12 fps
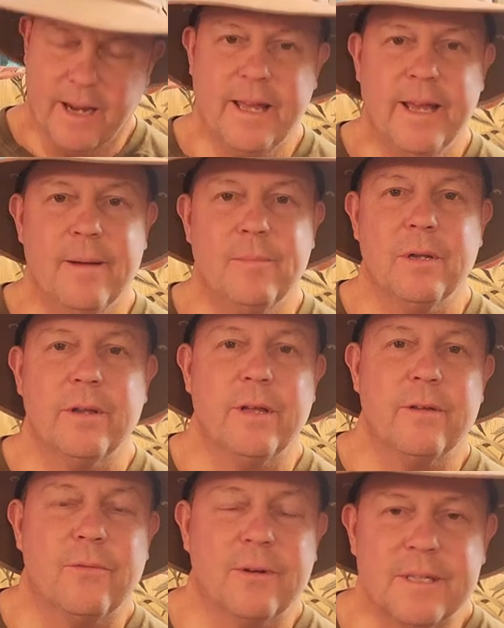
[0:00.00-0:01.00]
can't
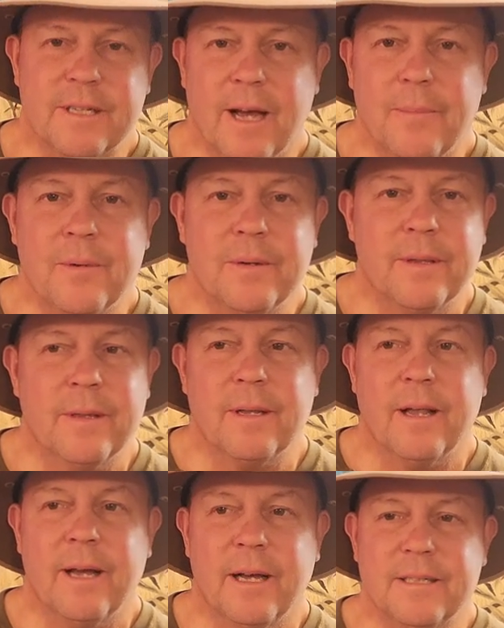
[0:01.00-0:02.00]
believe what's happened in the
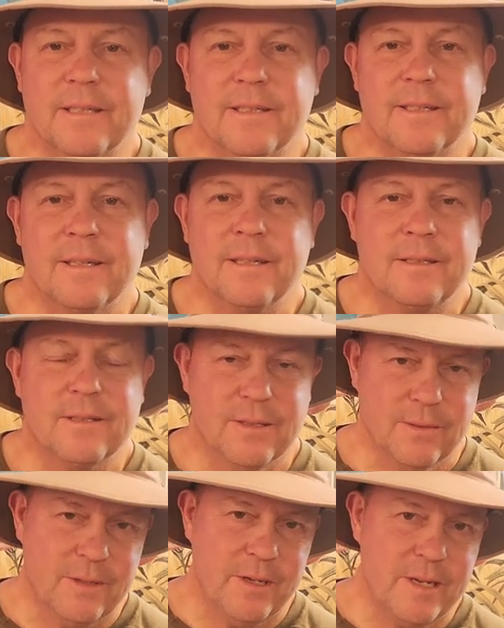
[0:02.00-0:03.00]
last
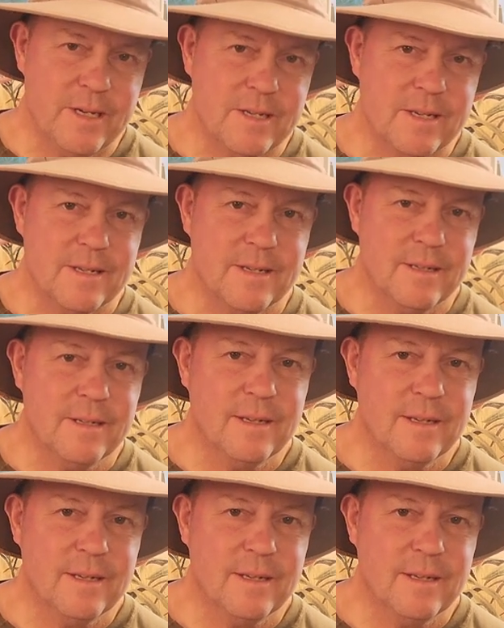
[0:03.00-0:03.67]
2 days